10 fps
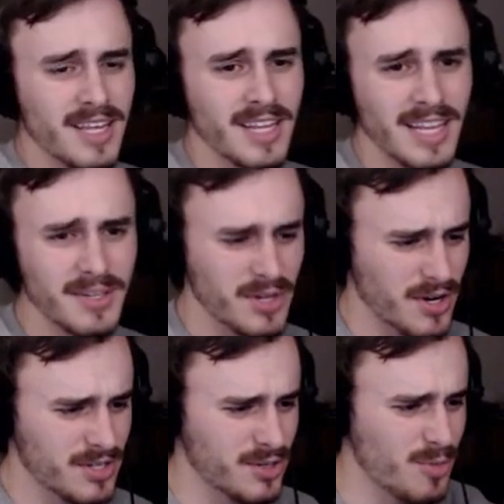that last one
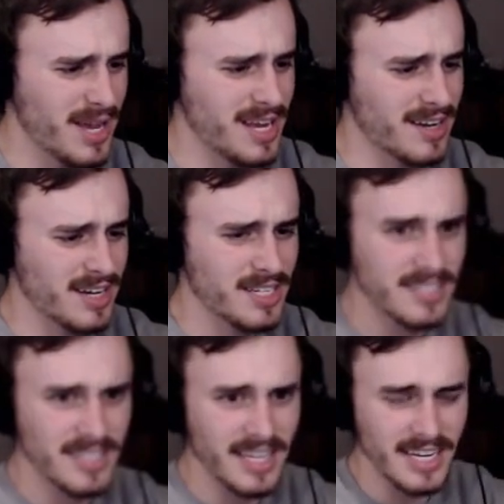hurt so bad. It
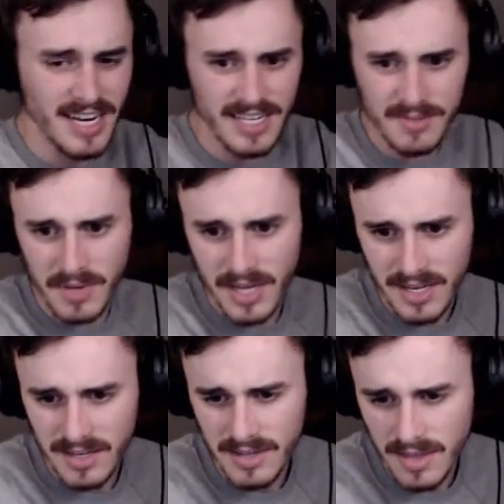just like nicked
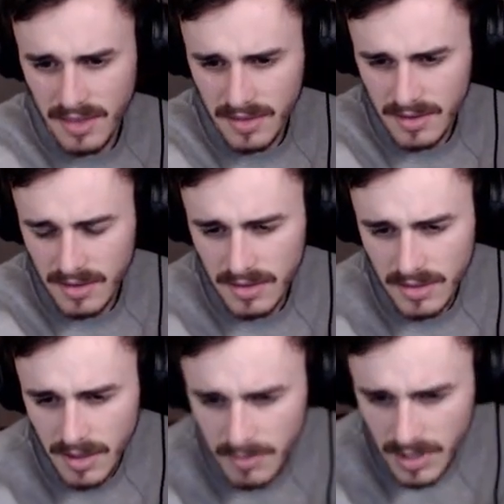my
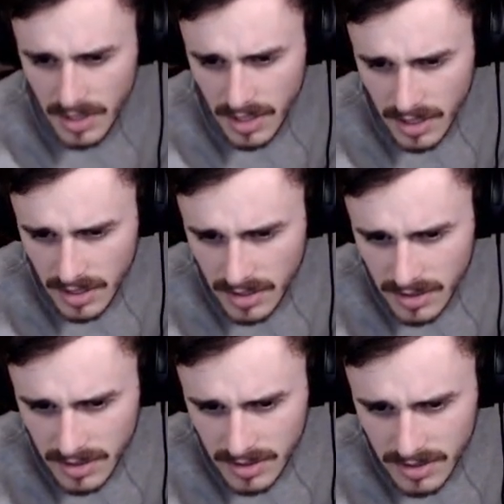thumb.
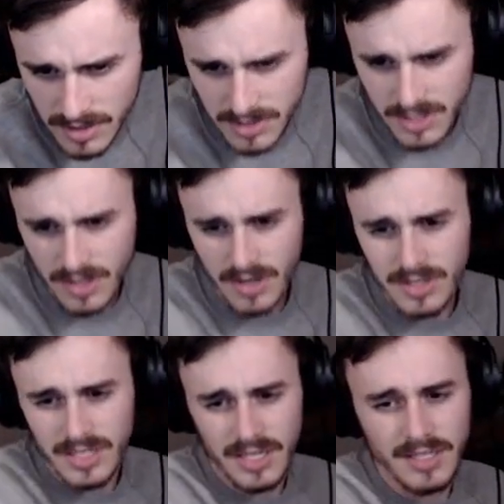You see
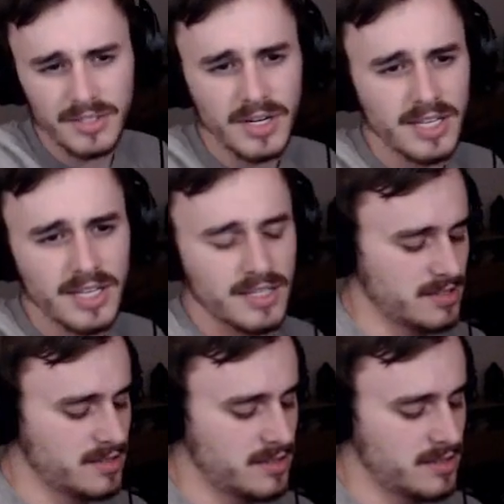Carl and Ethan try this?